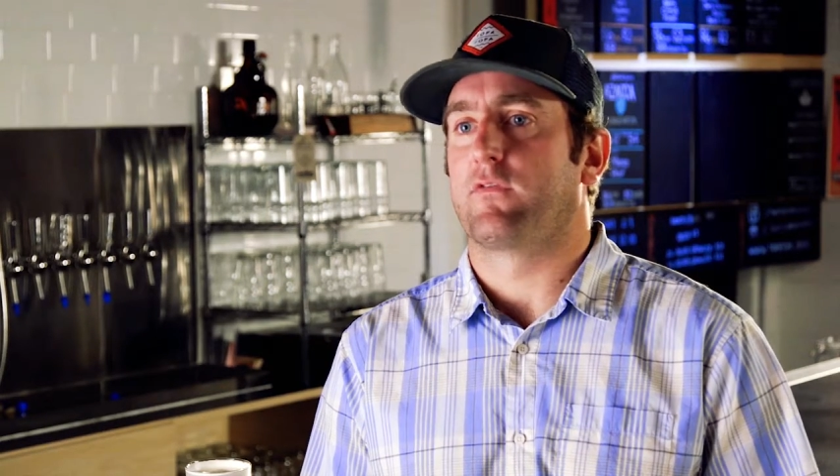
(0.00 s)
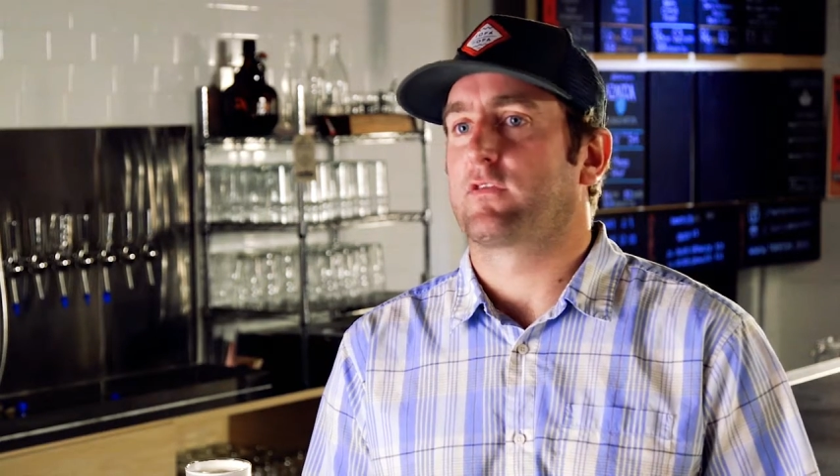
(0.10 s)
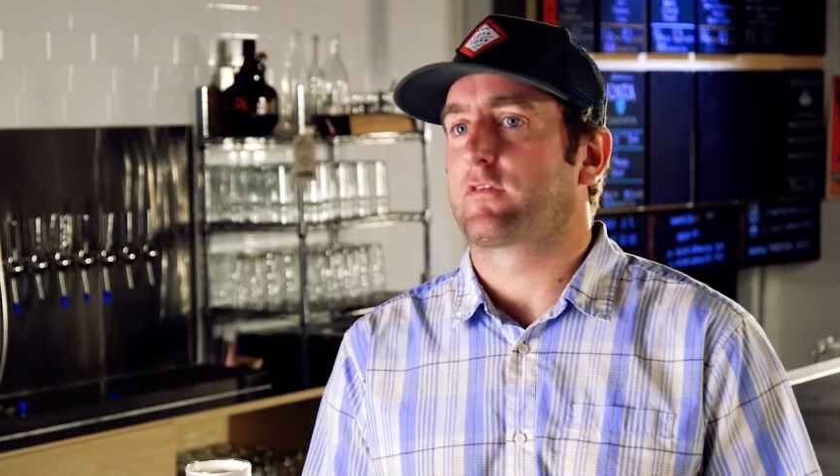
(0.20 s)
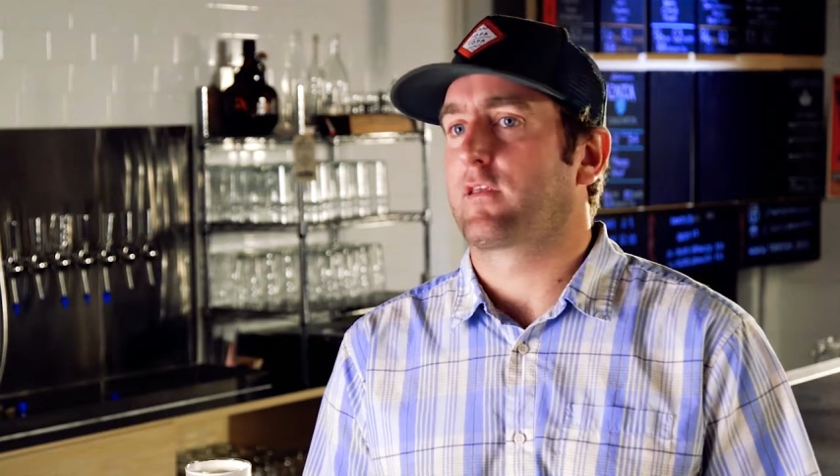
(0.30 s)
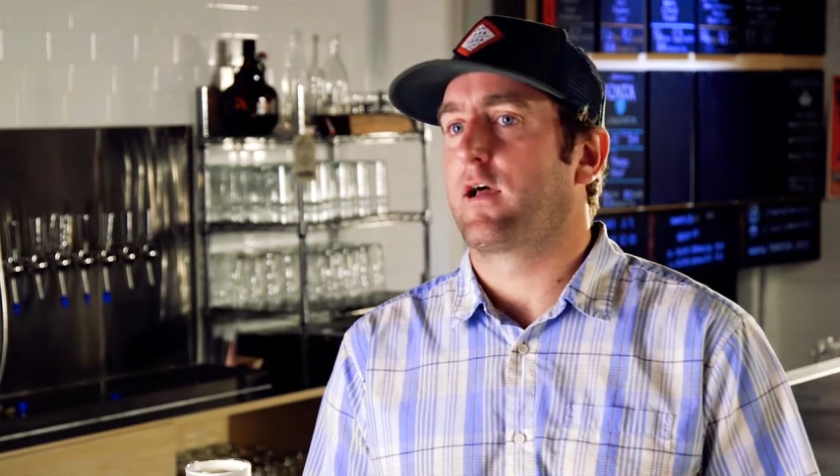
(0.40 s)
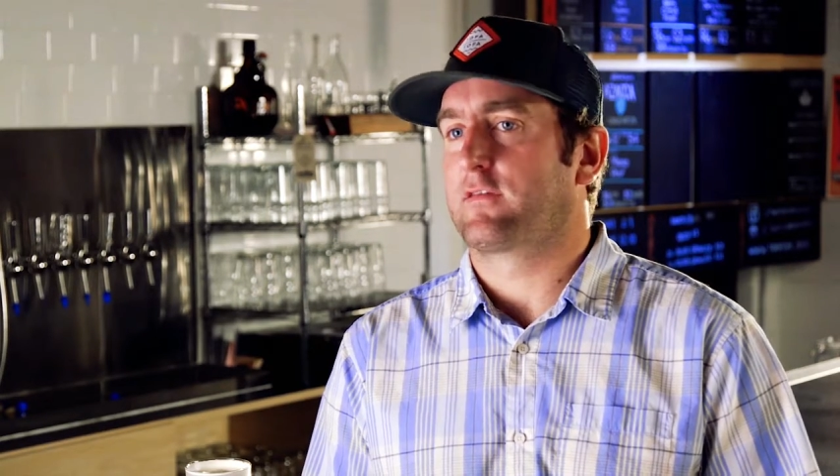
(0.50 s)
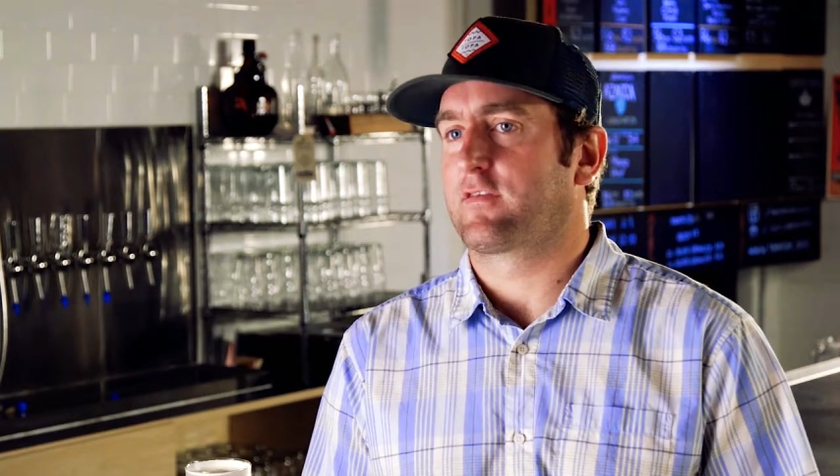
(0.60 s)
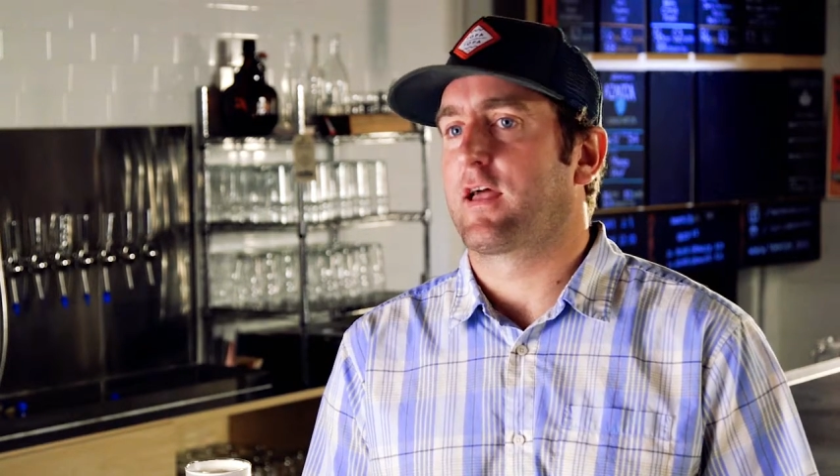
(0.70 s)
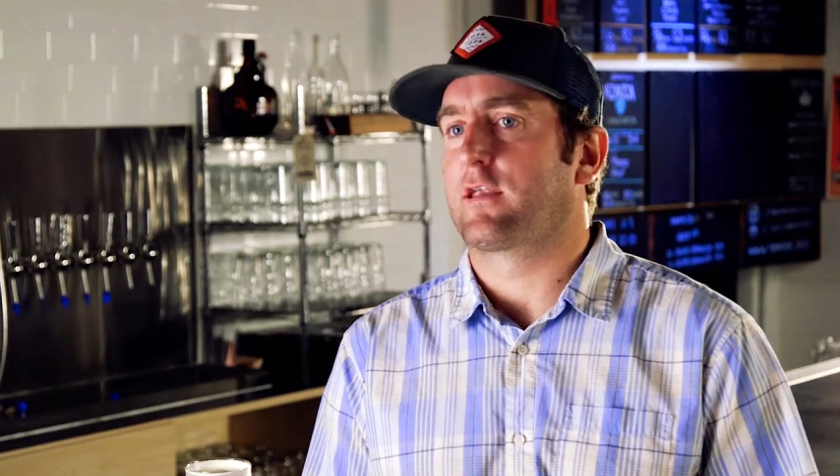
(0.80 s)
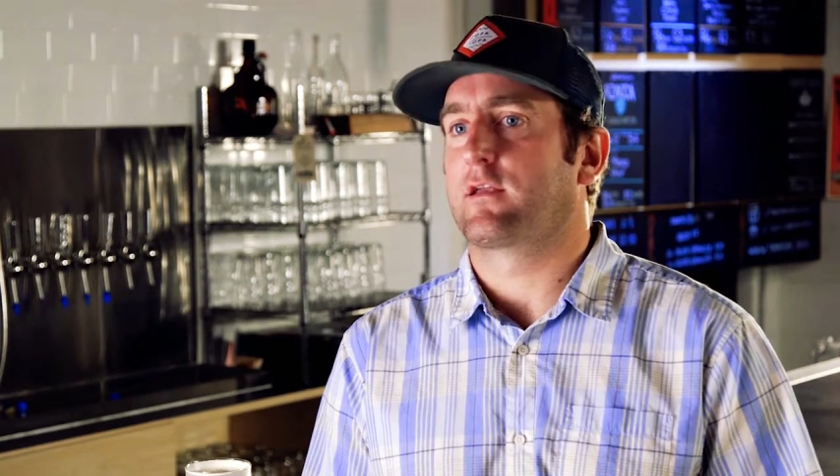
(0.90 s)
of
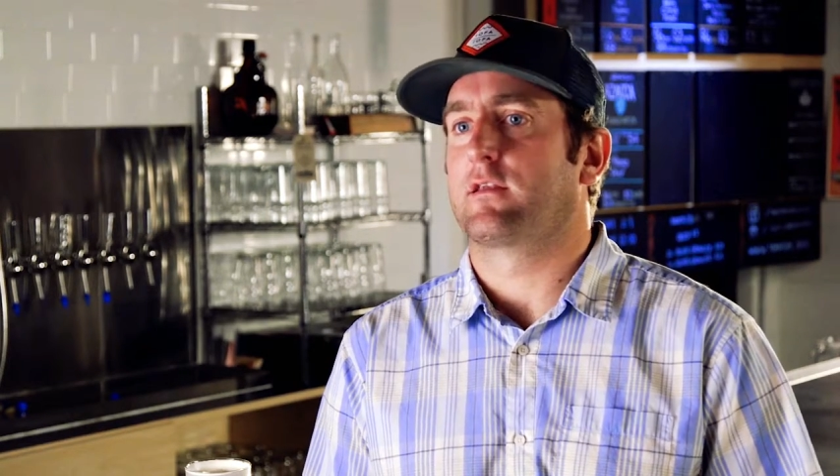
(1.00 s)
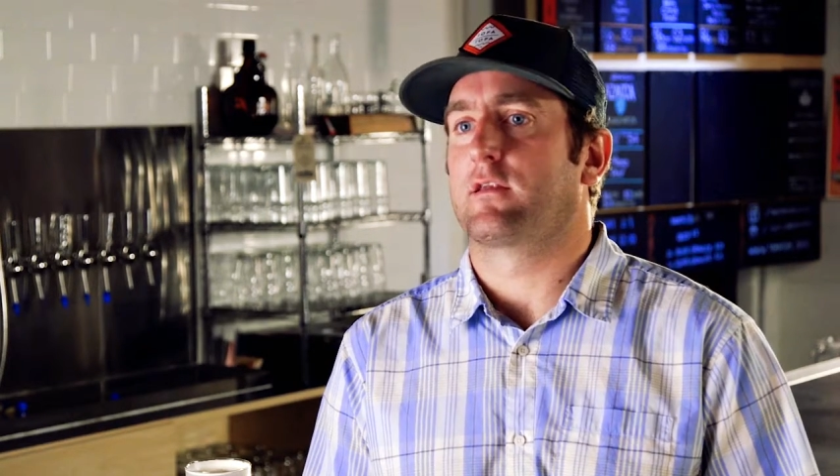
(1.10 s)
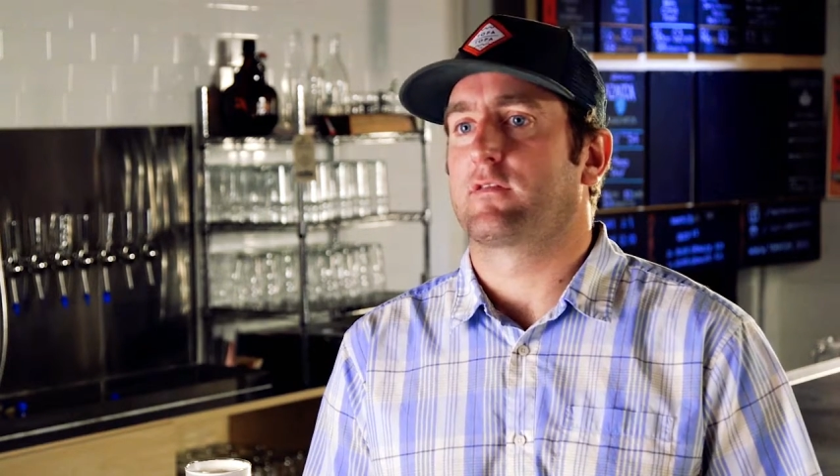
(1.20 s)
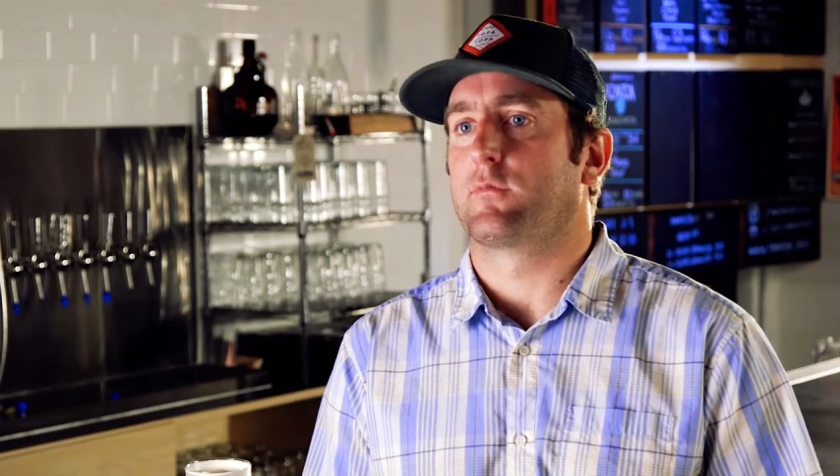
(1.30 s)
aesthetic and